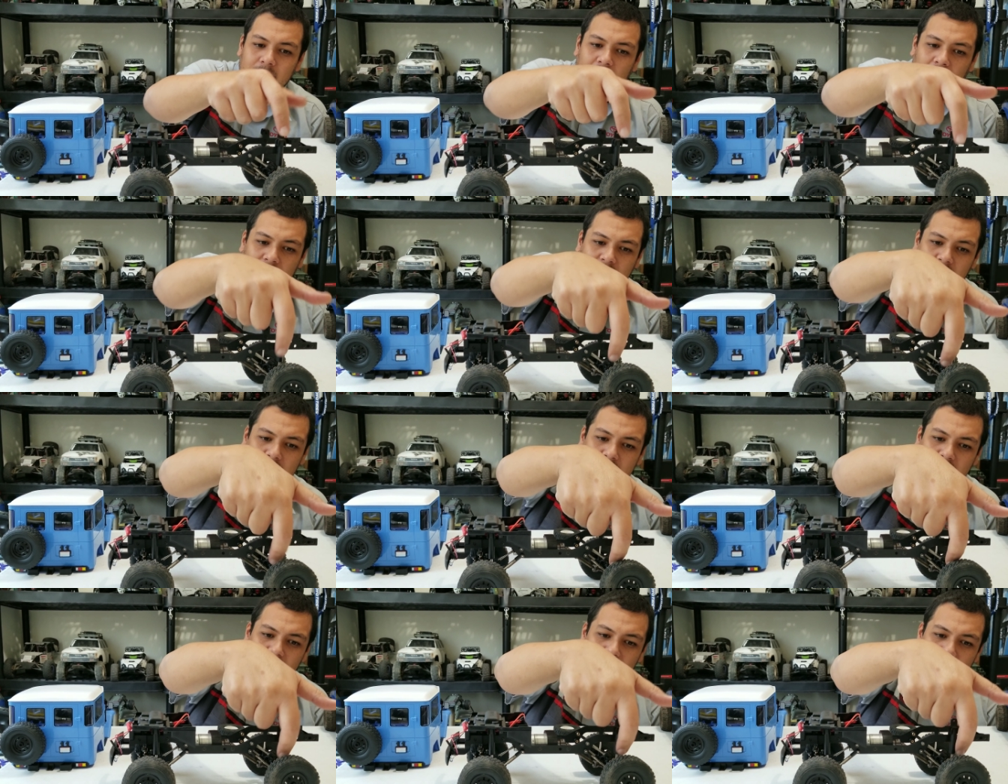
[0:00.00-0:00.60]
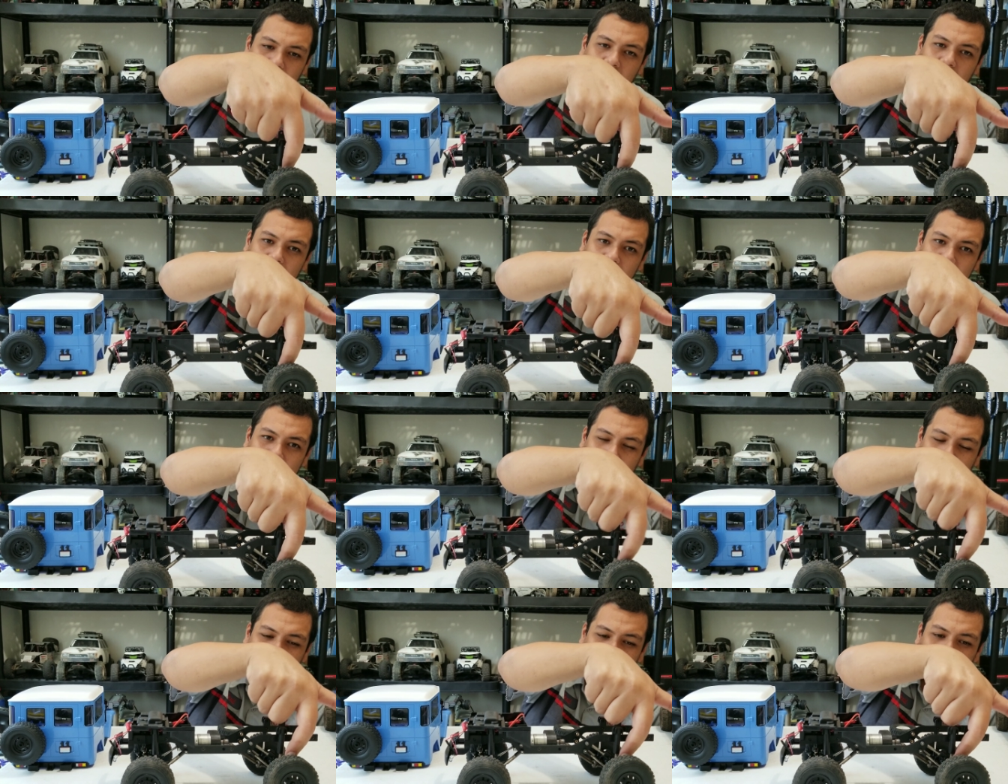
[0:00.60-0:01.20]
I think the shaft
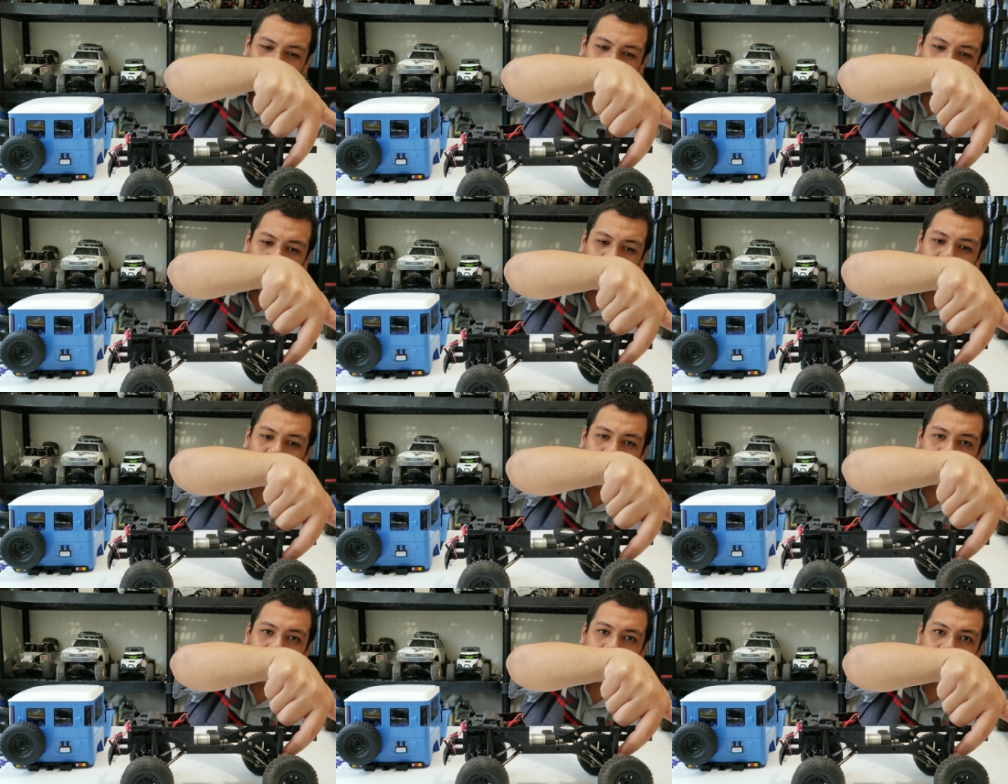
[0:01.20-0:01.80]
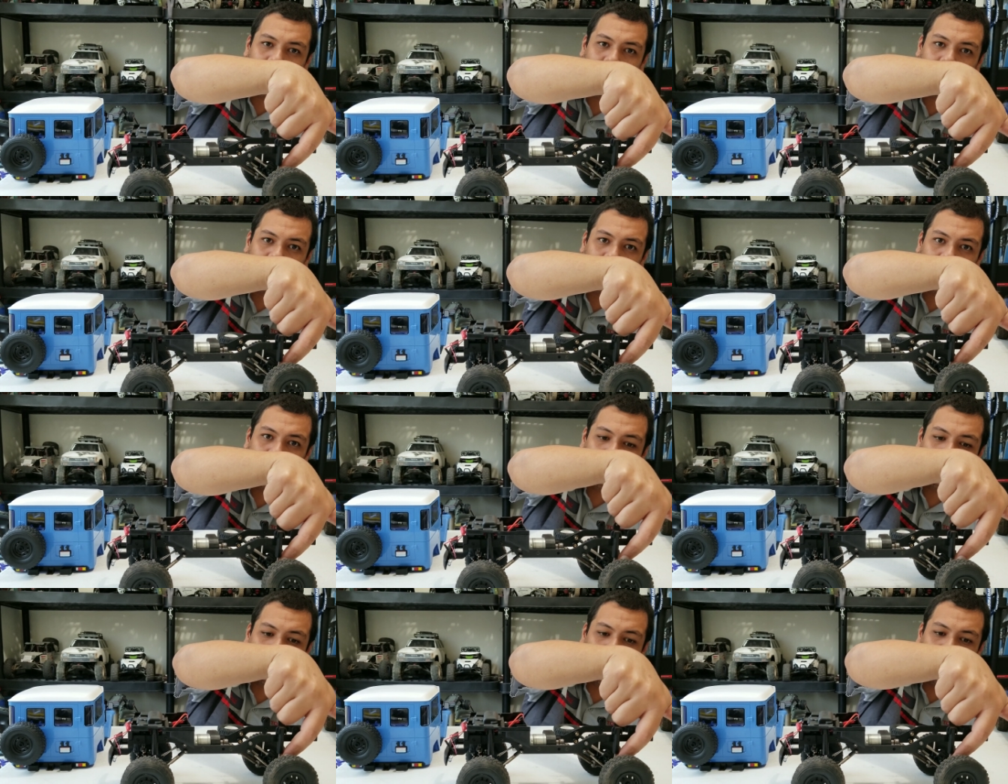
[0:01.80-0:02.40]
is a little longer
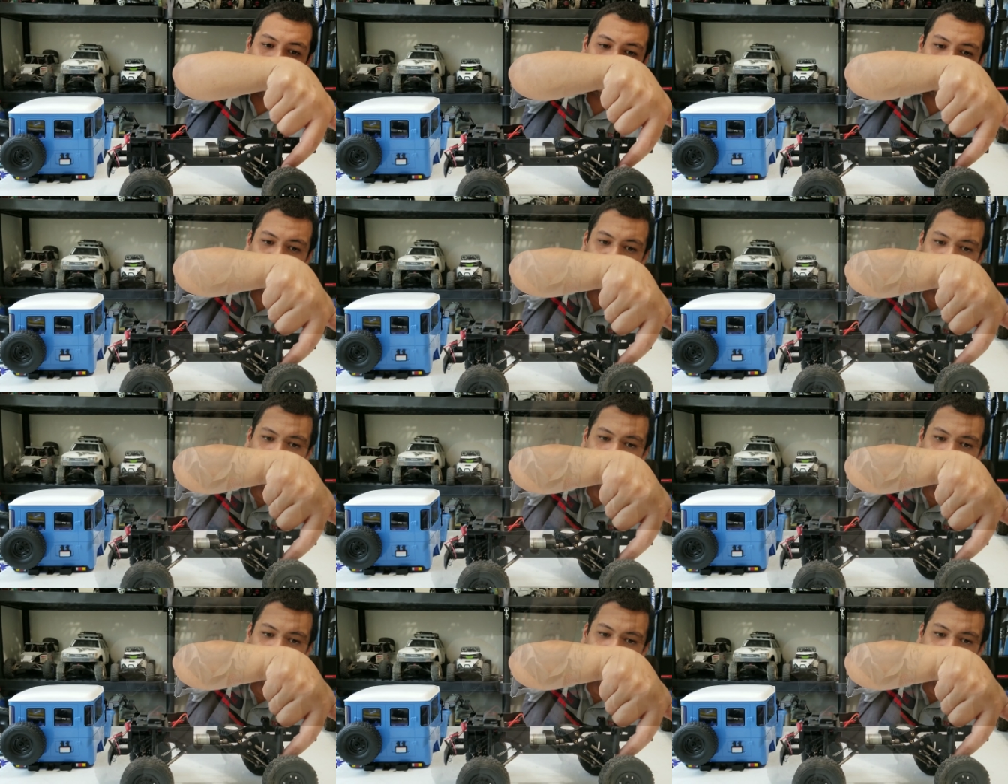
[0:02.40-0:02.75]
on these